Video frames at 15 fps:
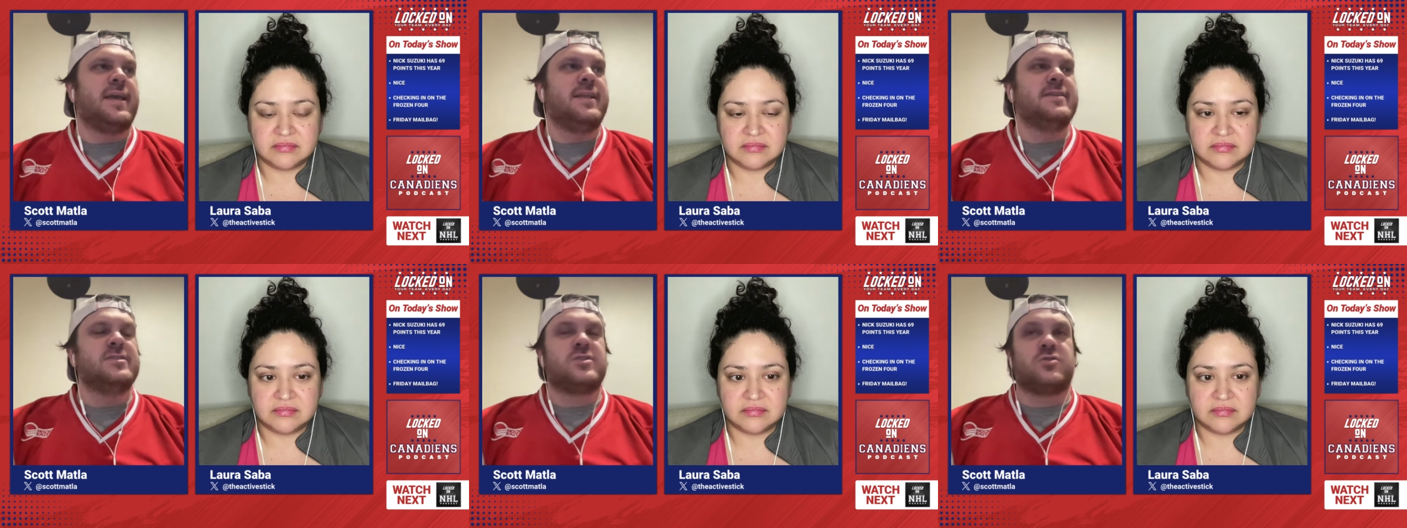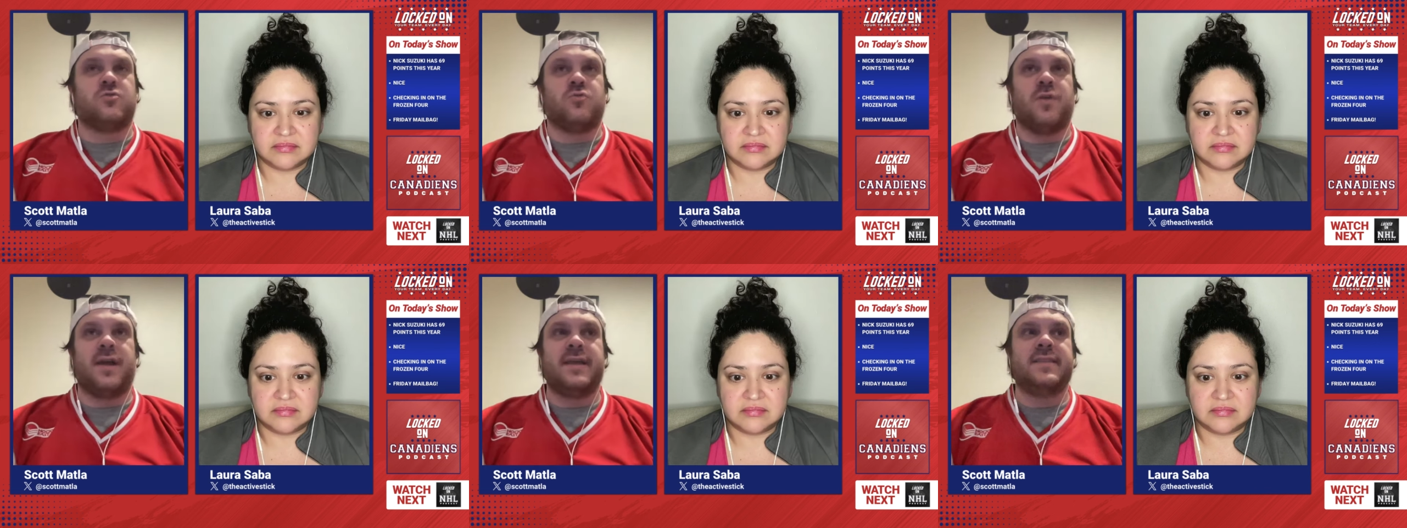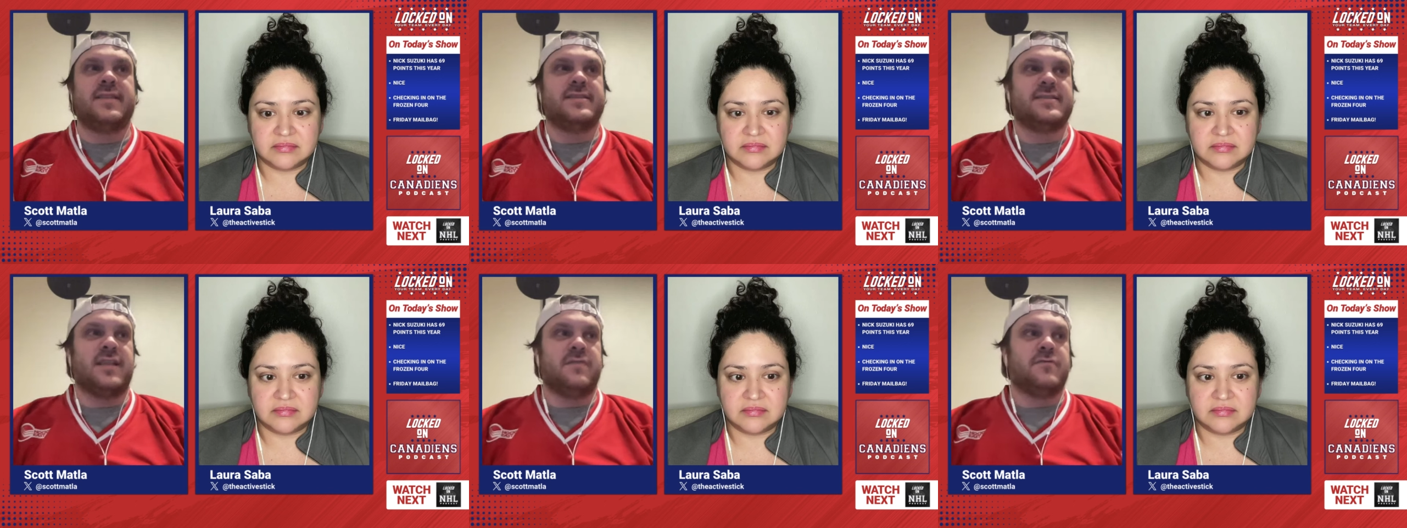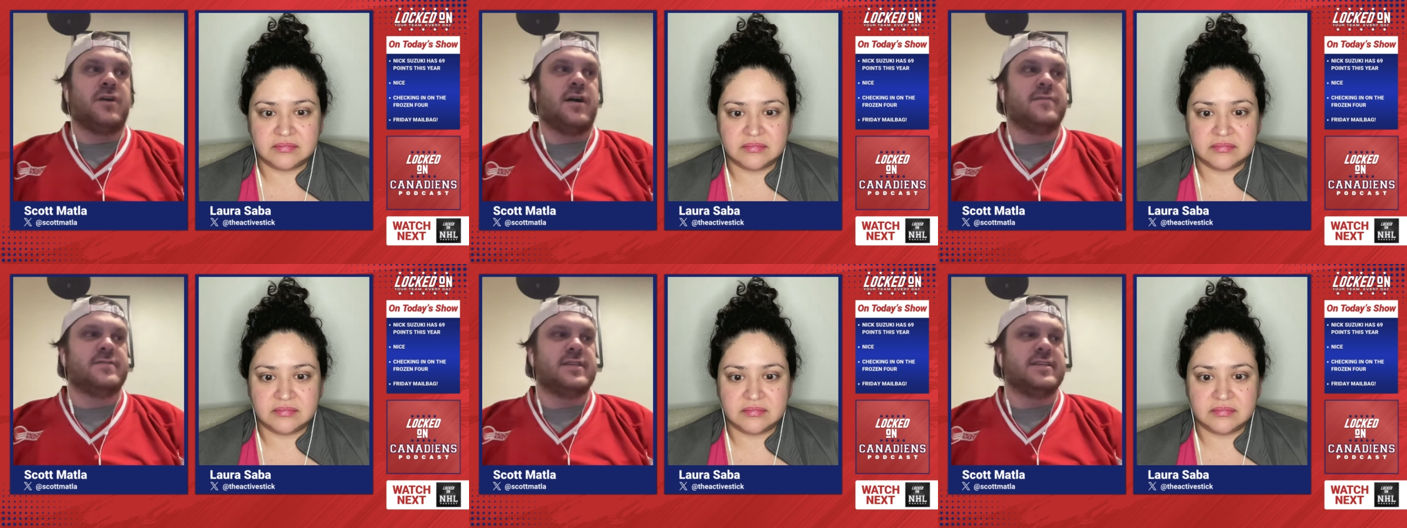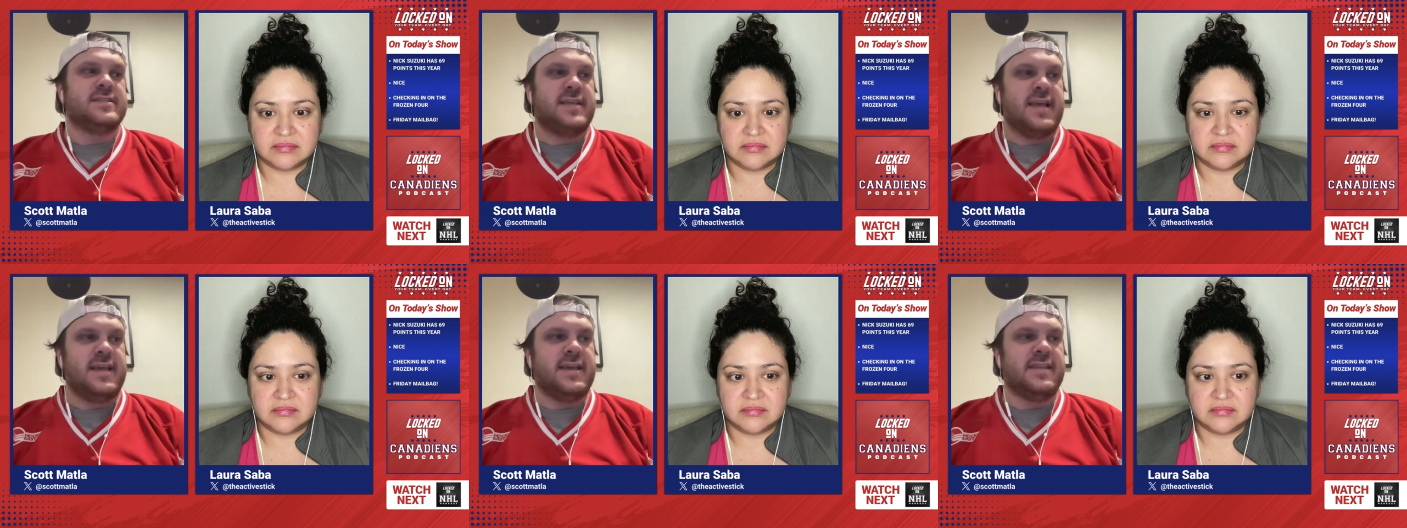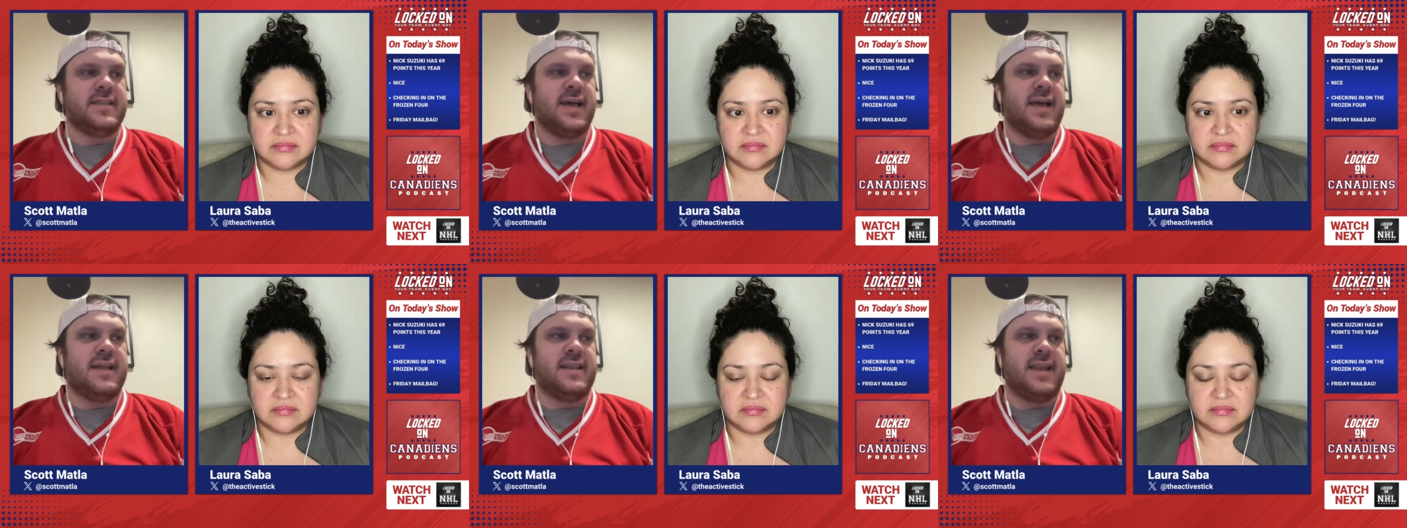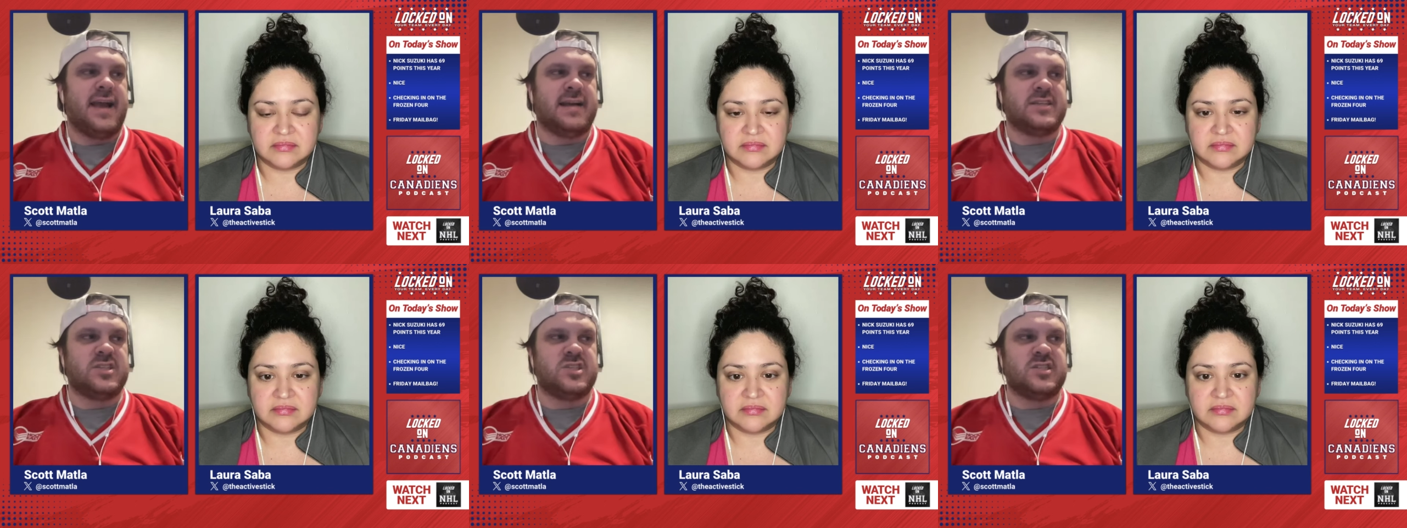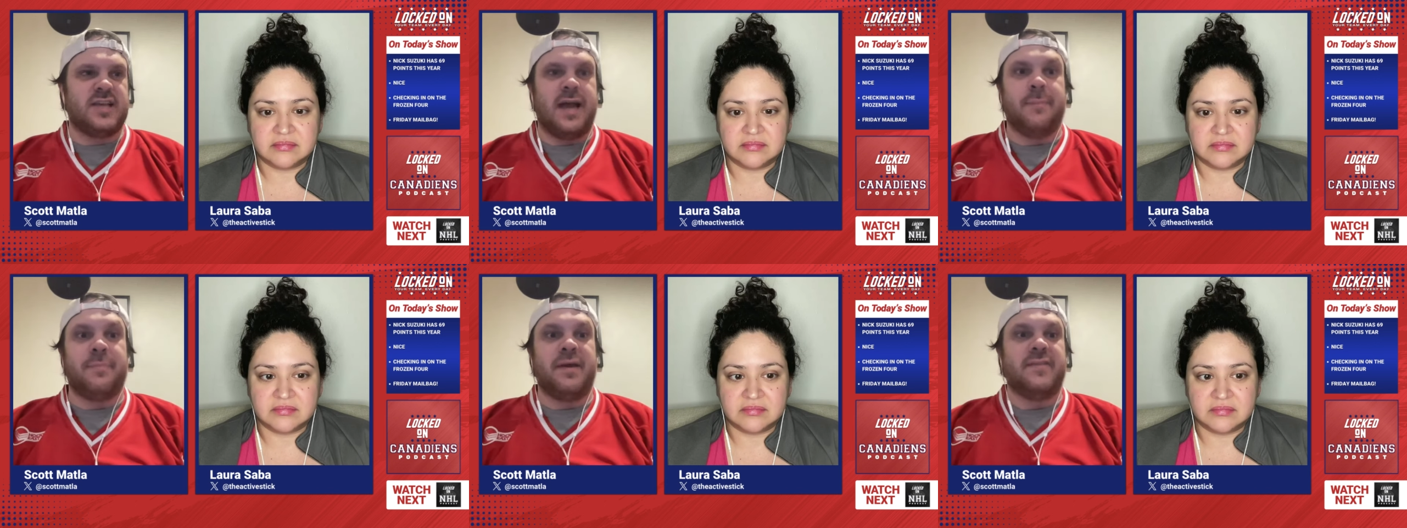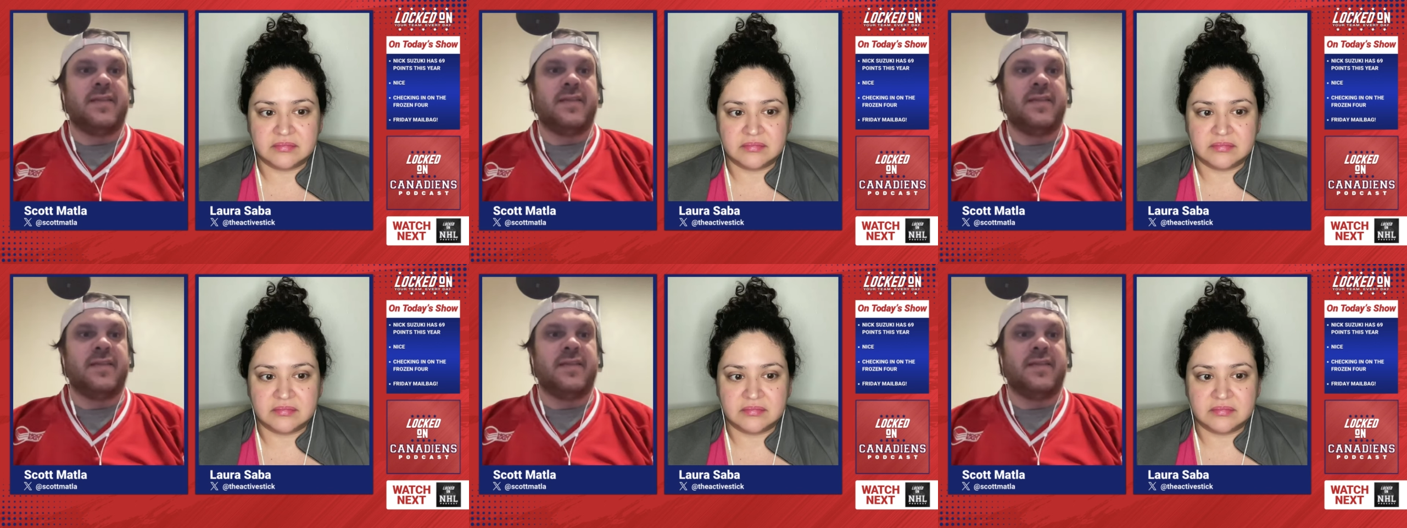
Speaker 1: it is great that slafkovsky is taking that next step